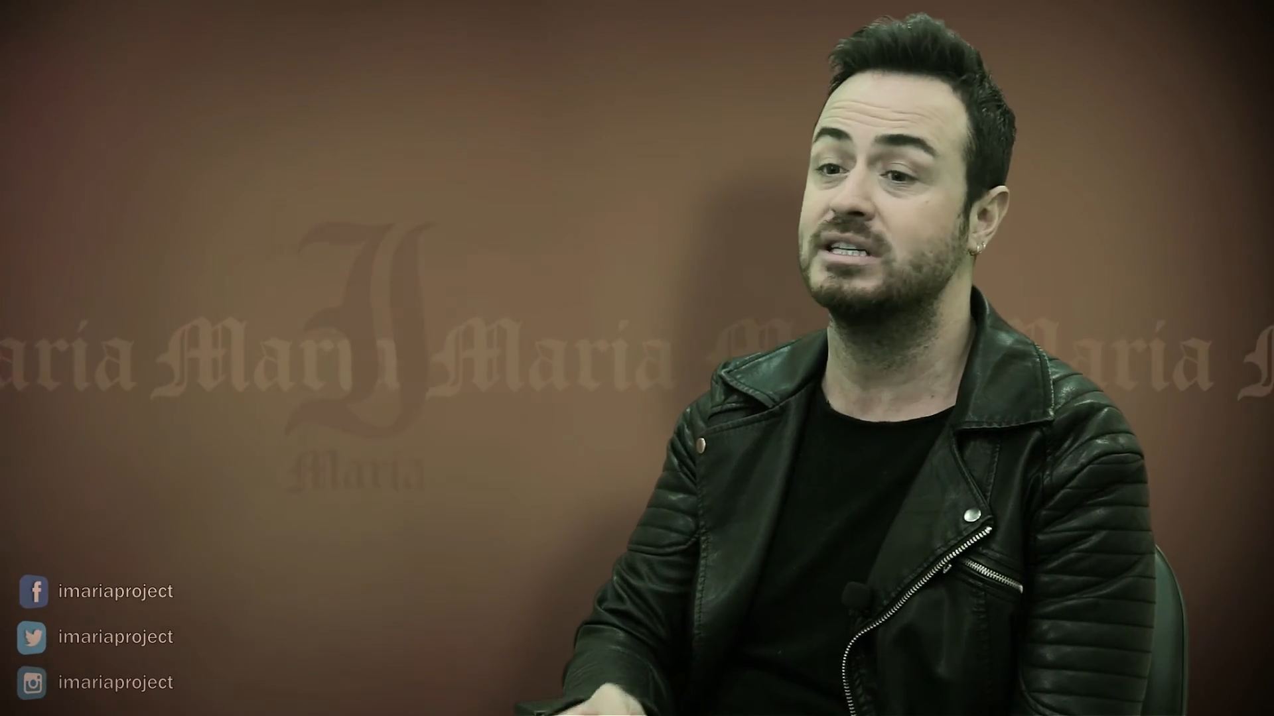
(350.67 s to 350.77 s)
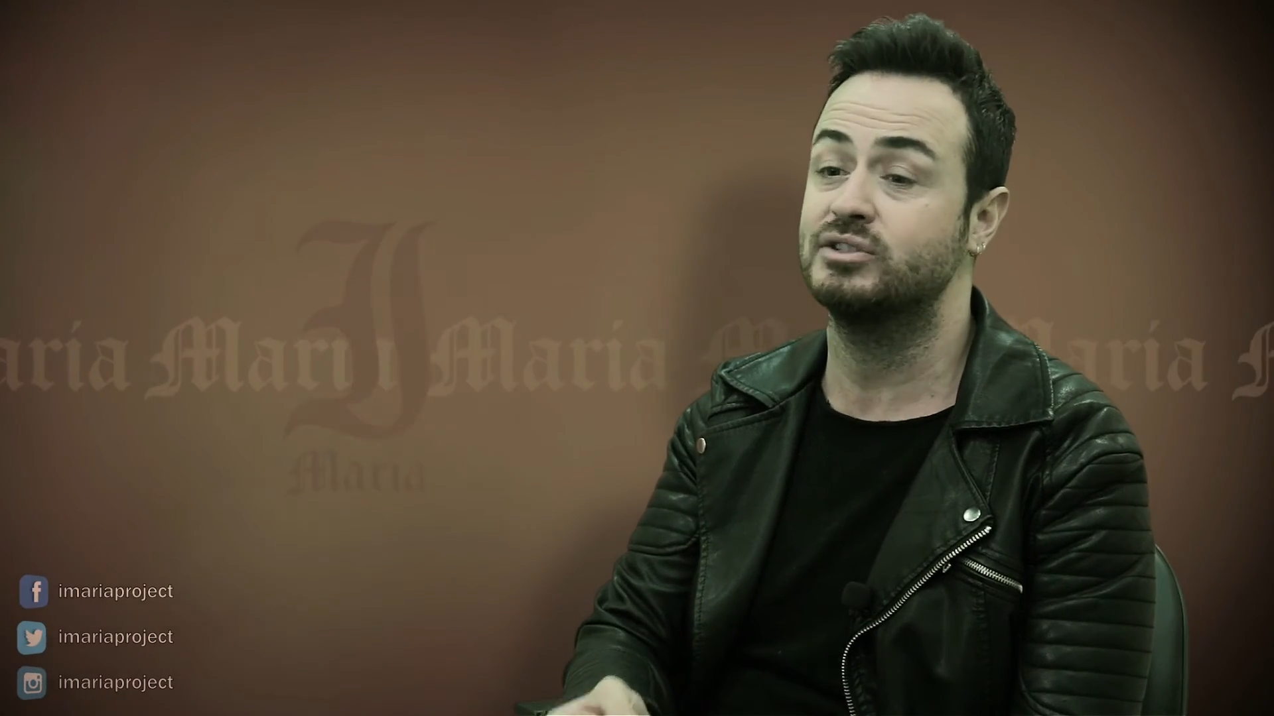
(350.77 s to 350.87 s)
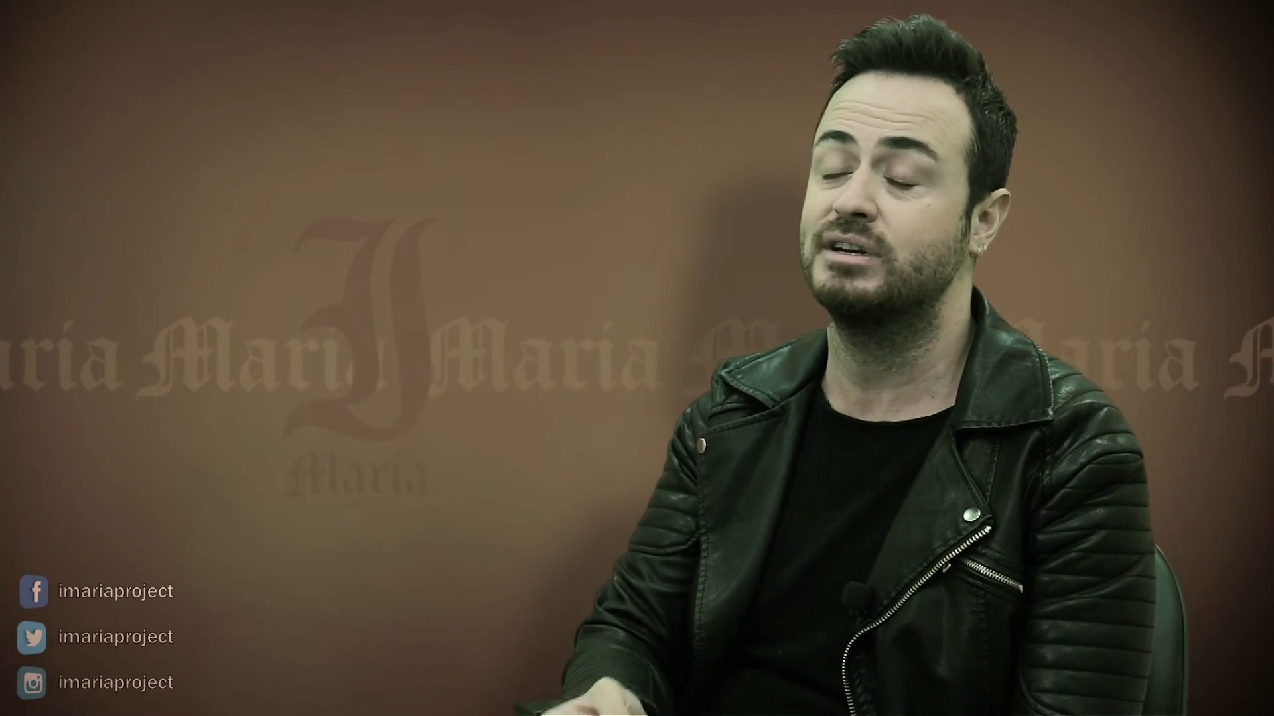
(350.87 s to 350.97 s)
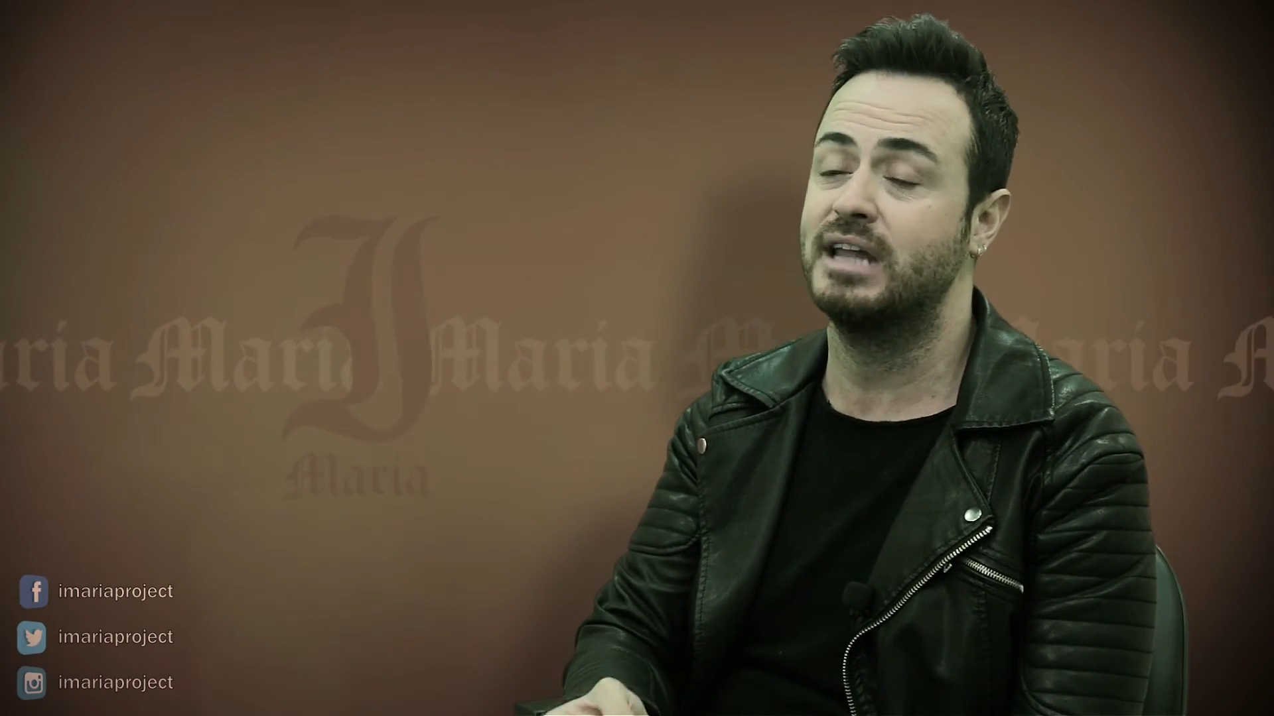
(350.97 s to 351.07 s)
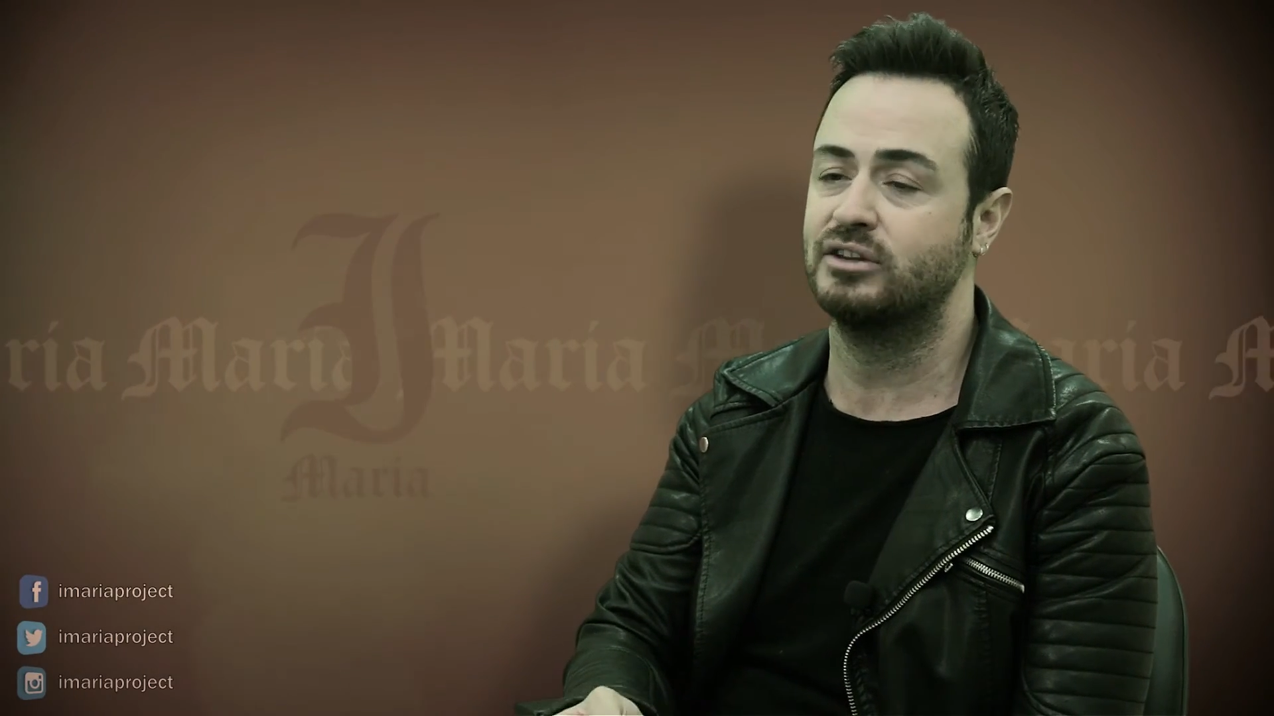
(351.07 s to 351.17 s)

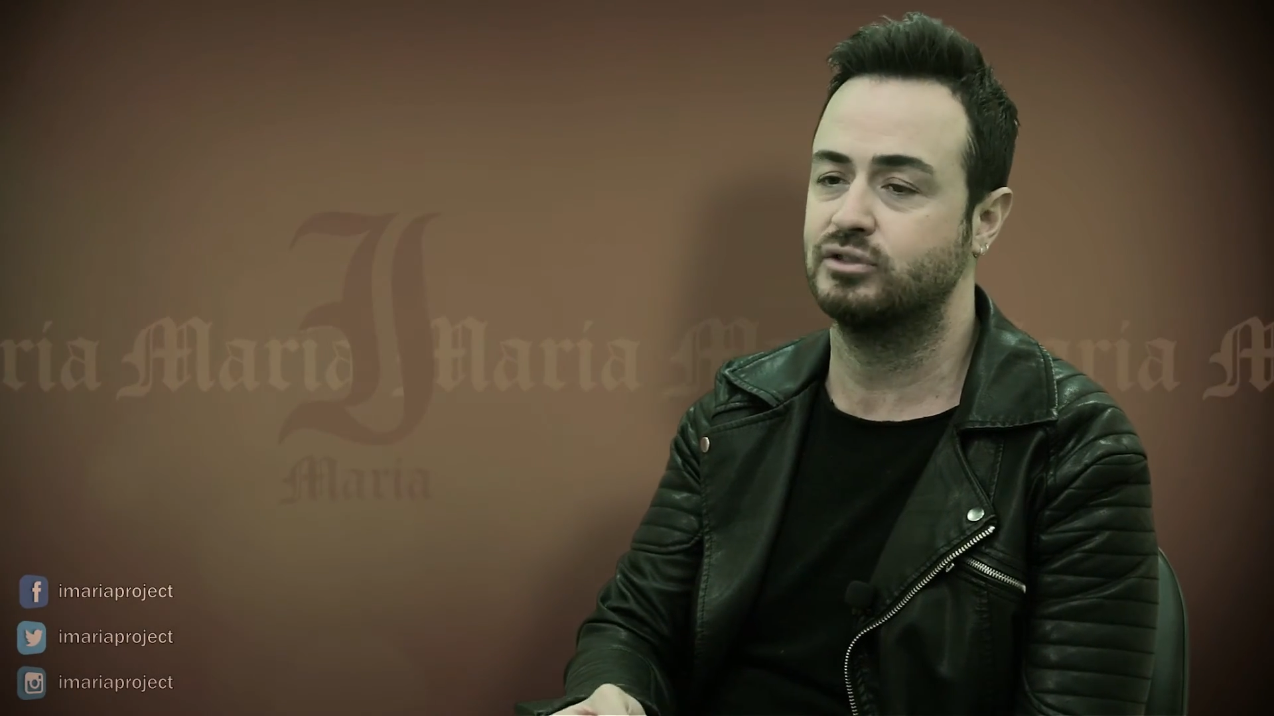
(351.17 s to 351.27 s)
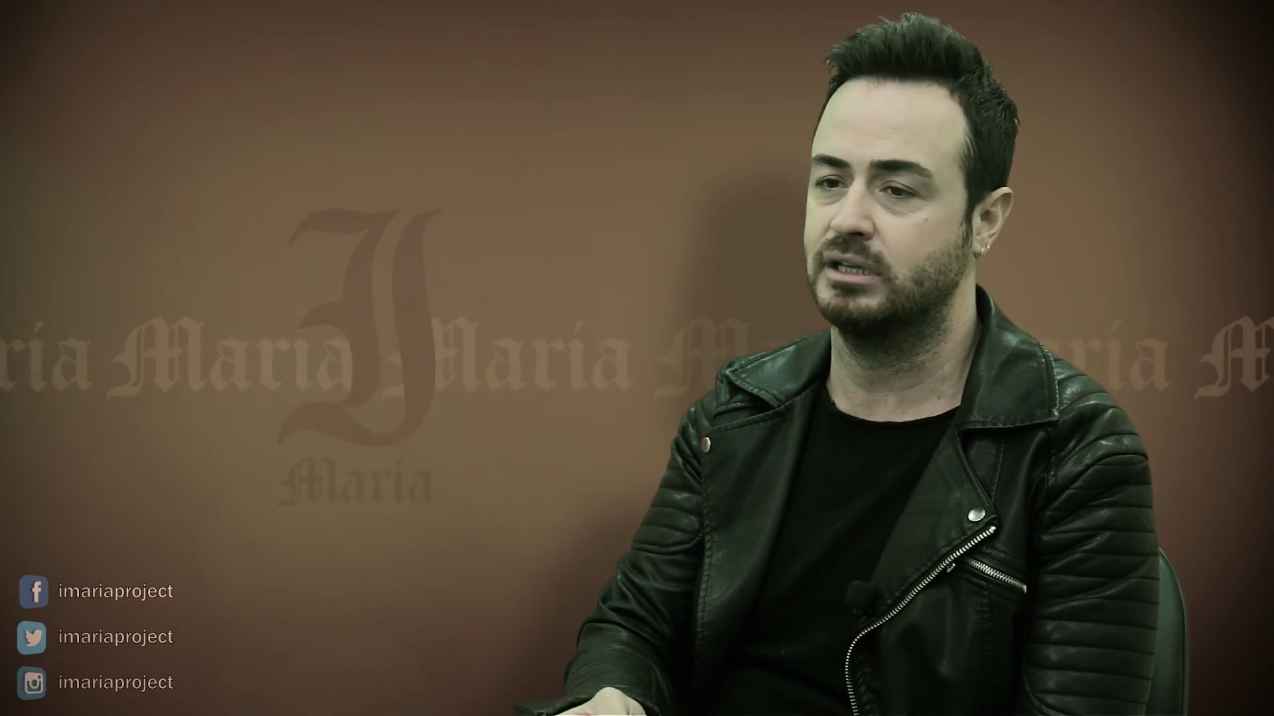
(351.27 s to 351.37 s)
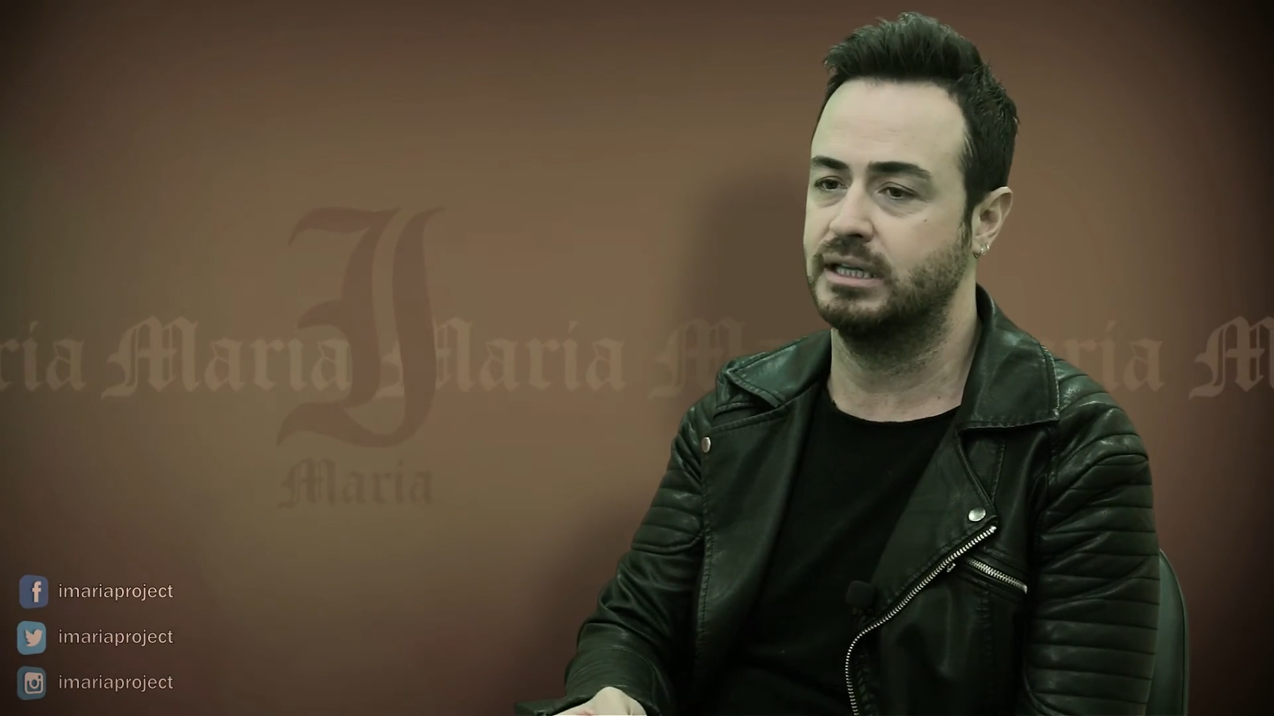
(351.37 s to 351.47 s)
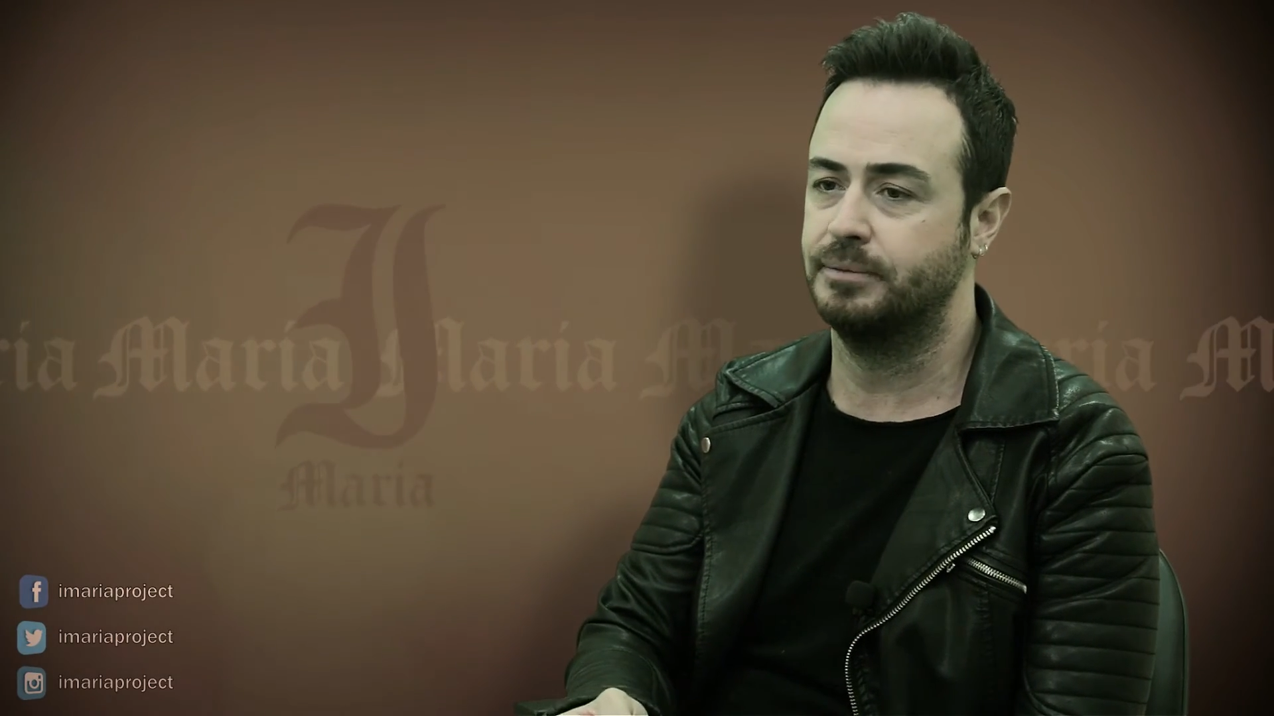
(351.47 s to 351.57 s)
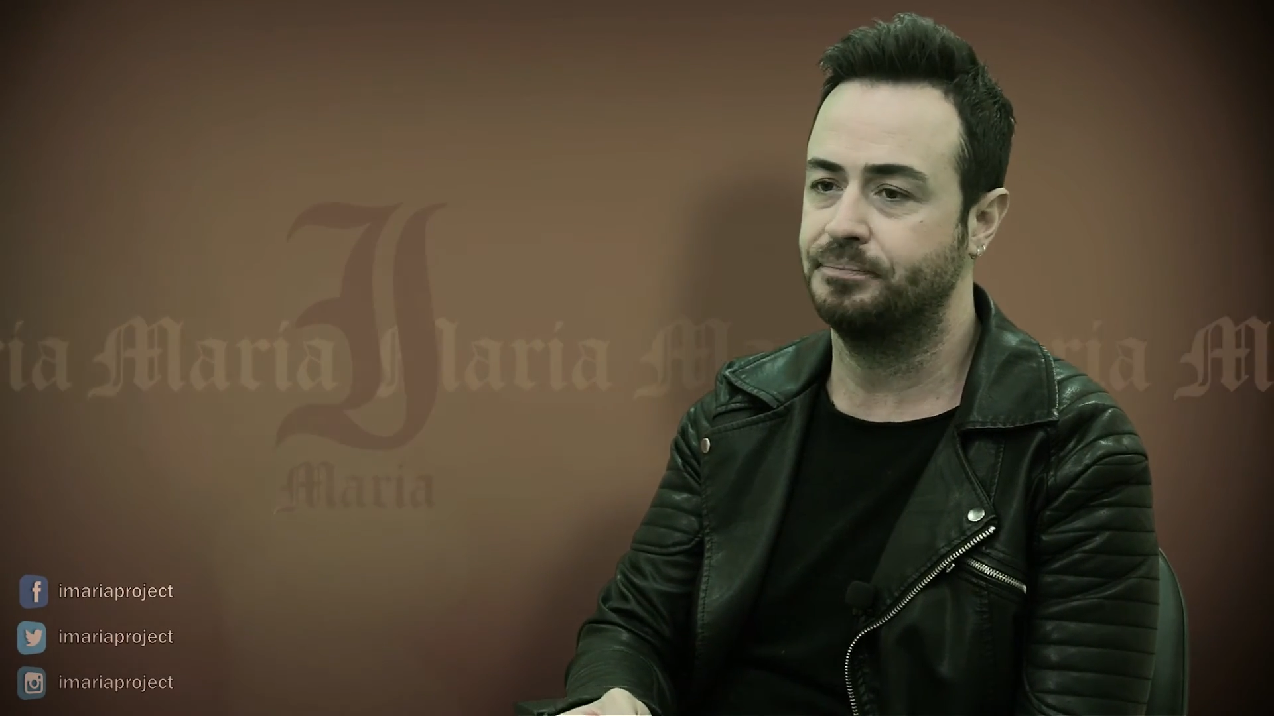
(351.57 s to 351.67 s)

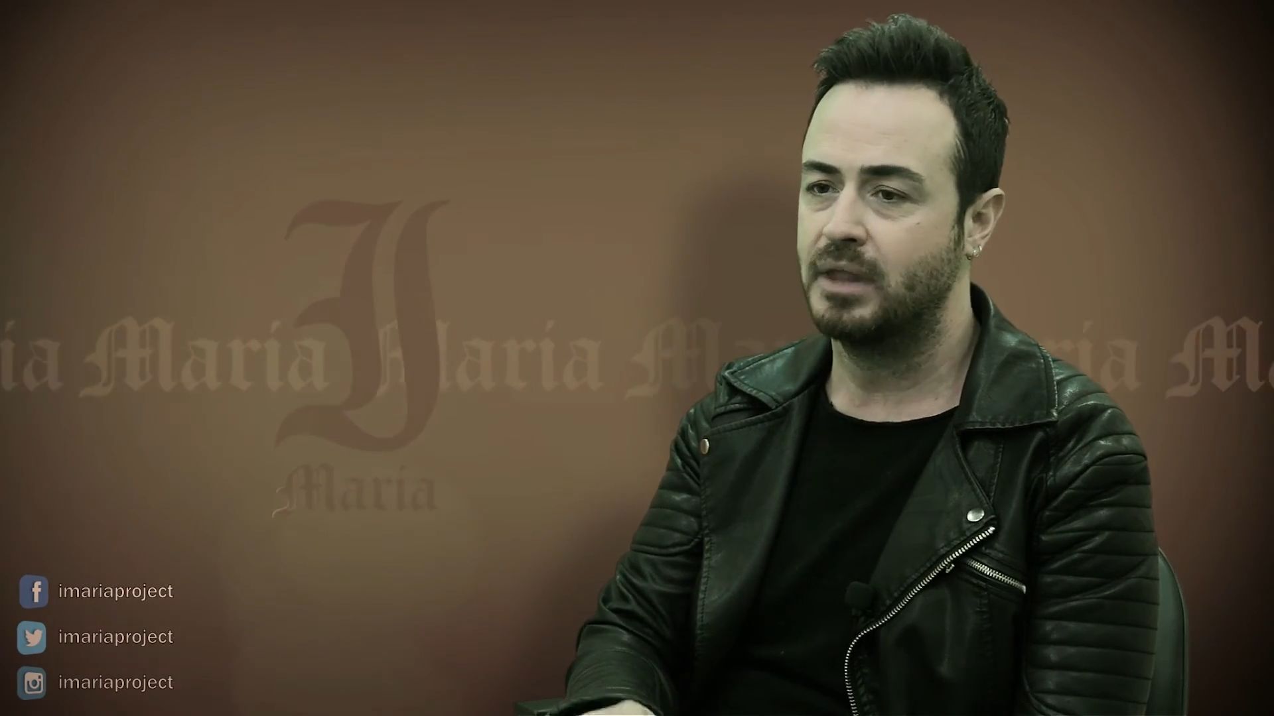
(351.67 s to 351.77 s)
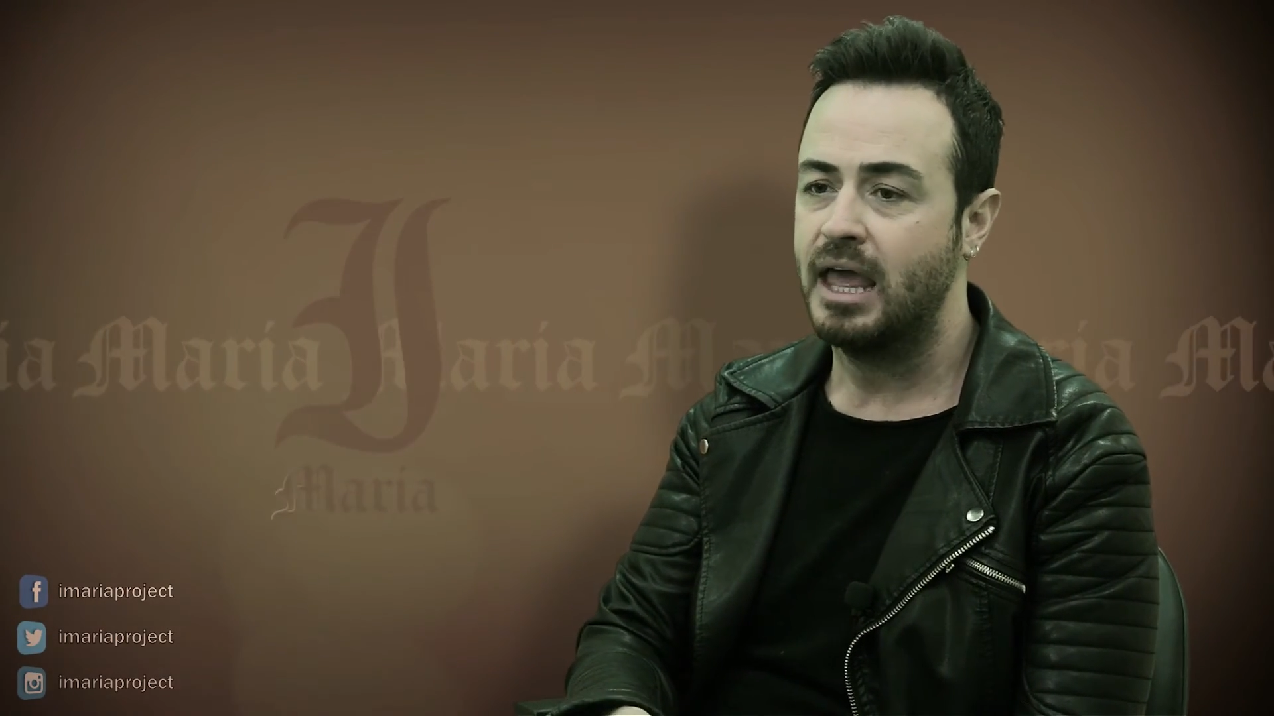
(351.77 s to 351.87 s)
internationally.